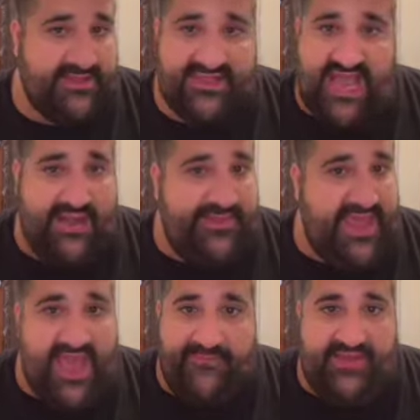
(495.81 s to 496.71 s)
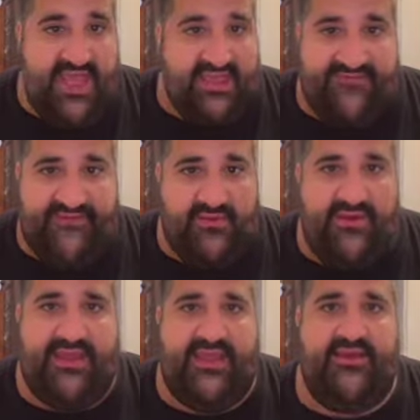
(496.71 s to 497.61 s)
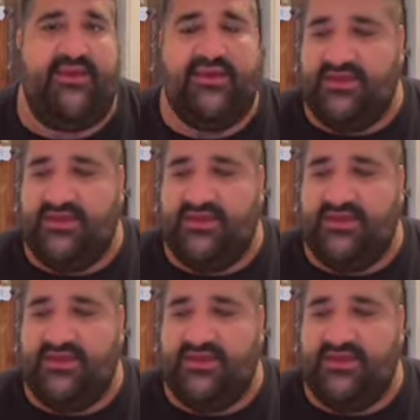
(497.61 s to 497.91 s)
Gotta be a happy Yankee fan right here.